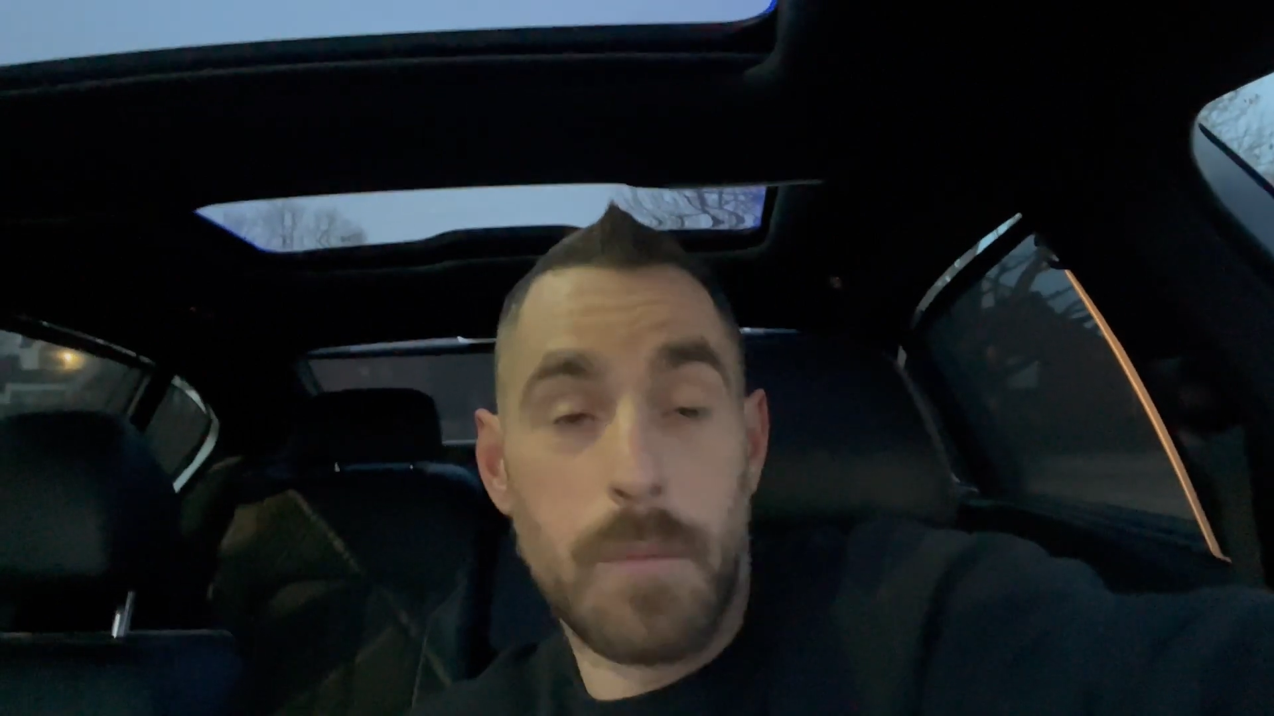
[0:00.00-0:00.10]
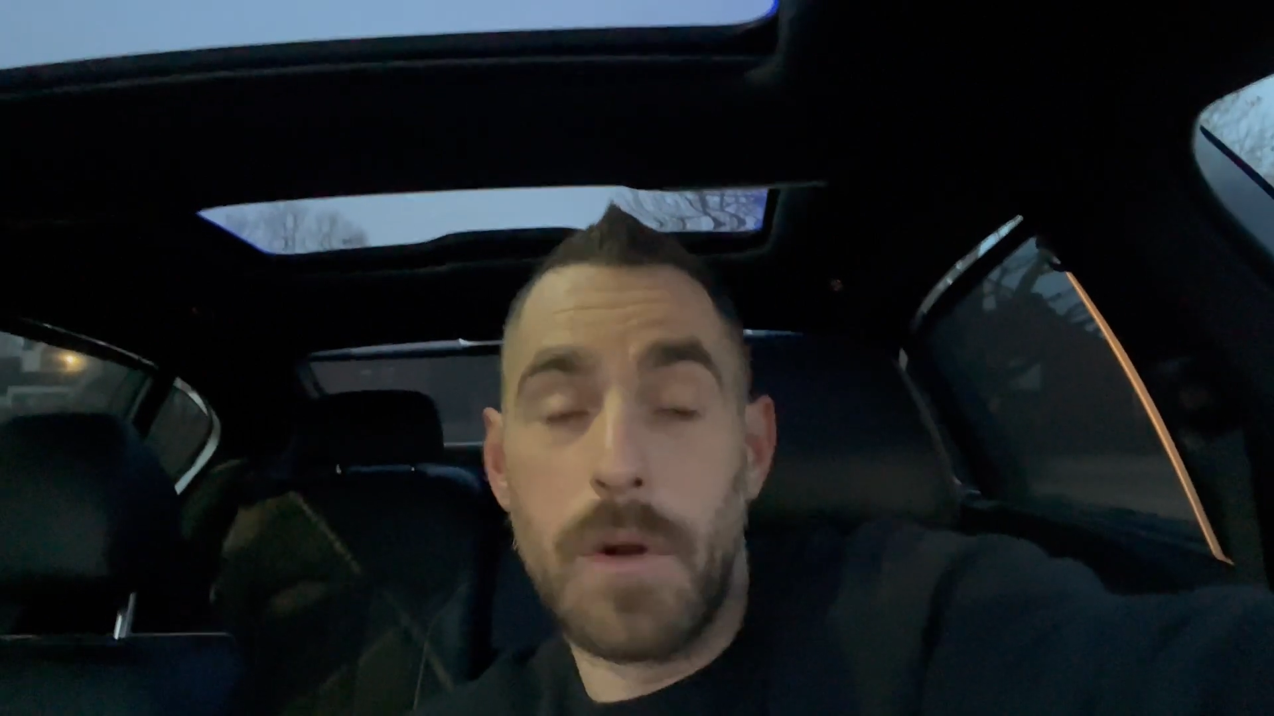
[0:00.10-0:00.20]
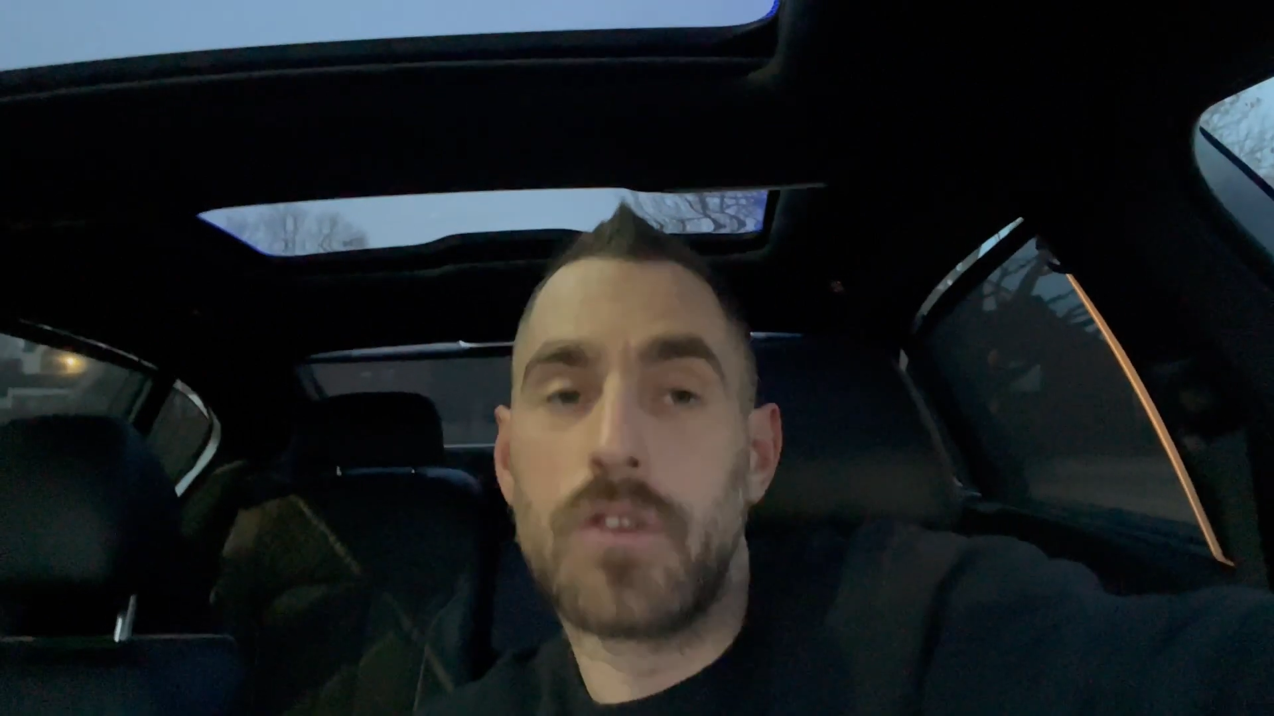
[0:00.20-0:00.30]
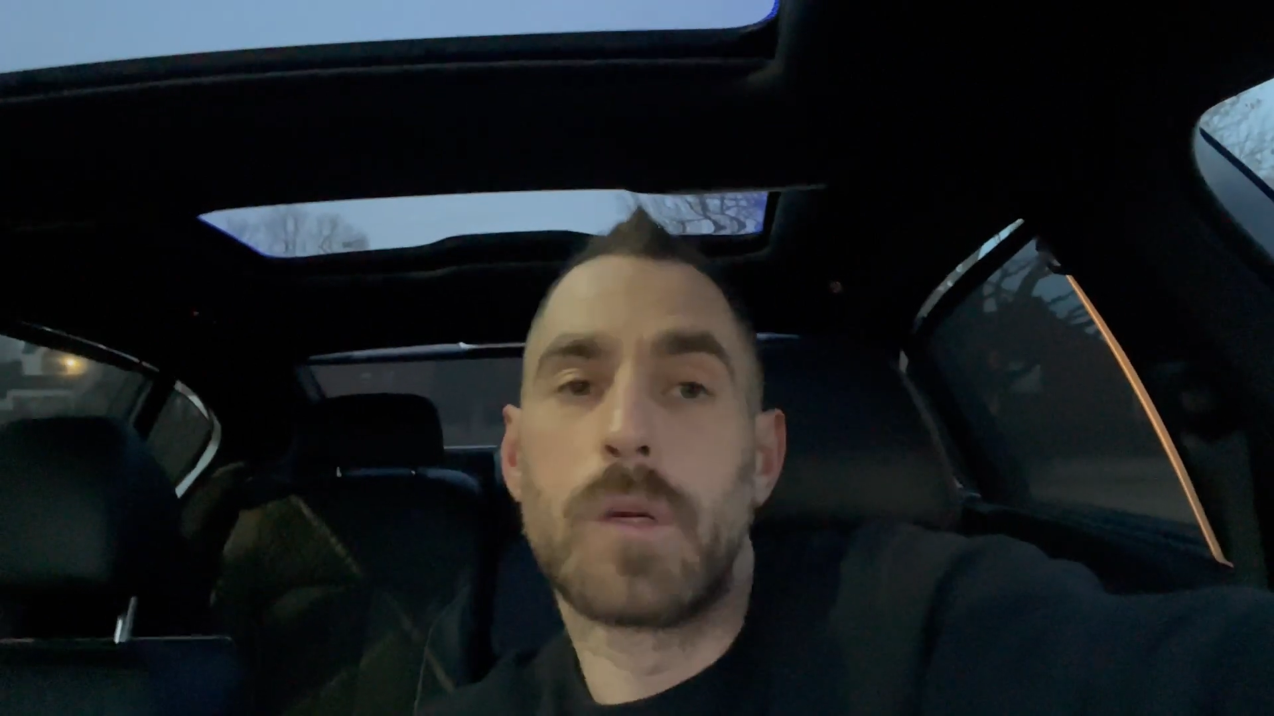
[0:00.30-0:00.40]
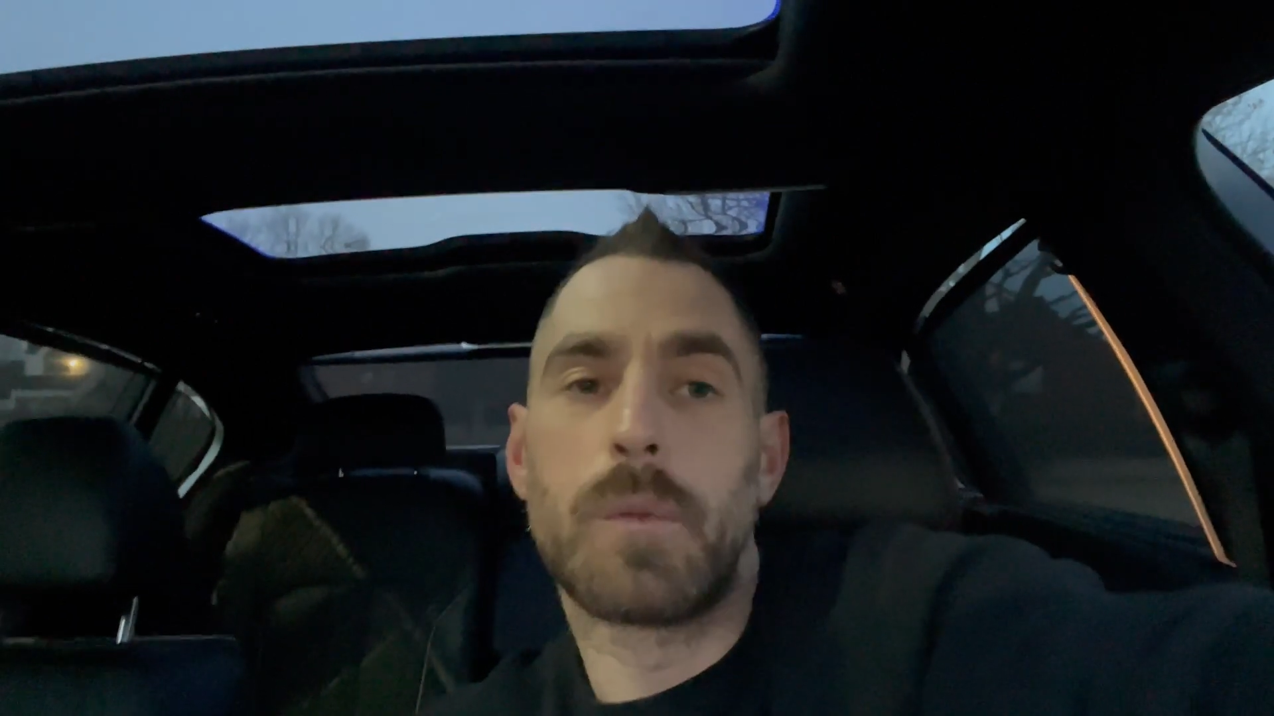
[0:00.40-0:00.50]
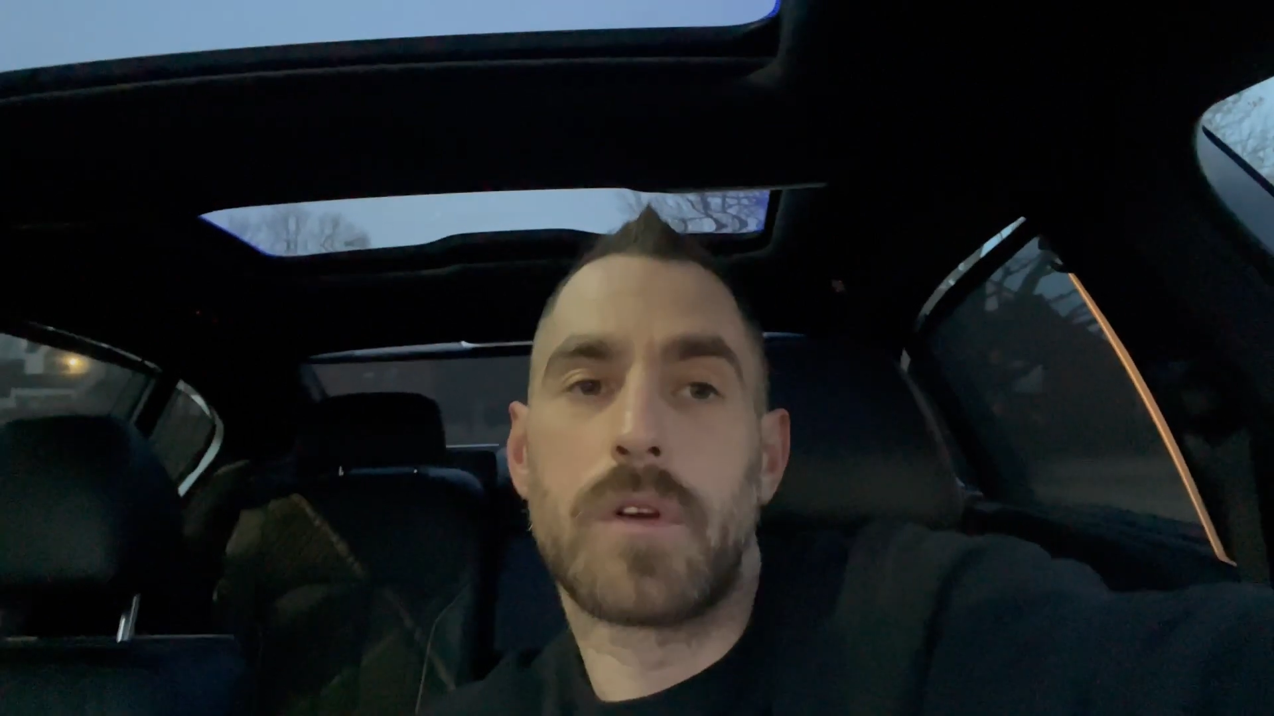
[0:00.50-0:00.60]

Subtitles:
Money's super